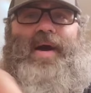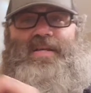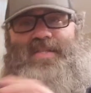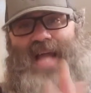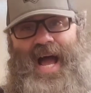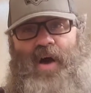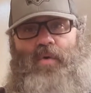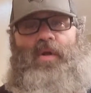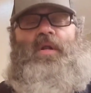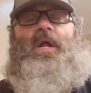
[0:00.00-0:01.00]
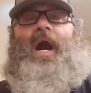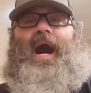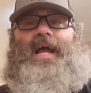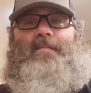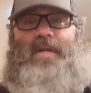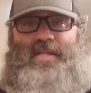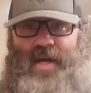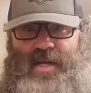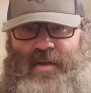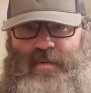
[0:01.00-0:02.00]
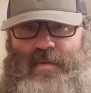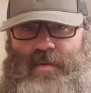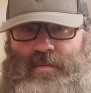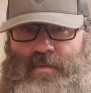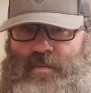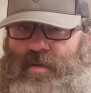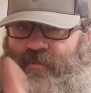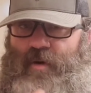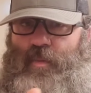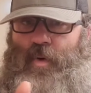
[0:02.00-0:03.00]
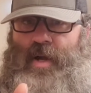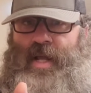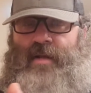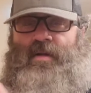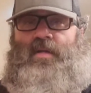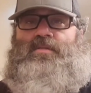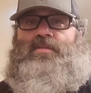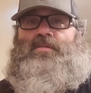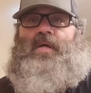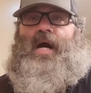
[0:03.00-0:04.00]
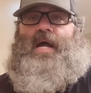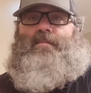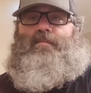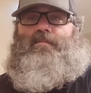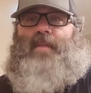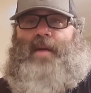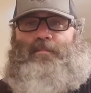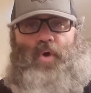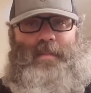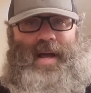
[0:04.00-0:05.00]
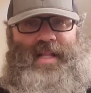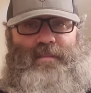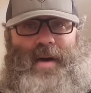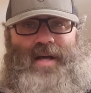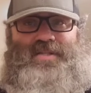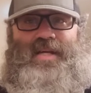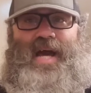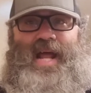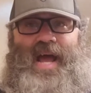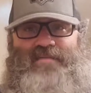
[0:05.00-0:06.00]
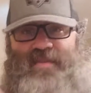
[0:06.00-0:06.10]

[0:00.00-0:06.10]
S. Now, I am going to tell you, little forewarning, I put it back in the box to kind of have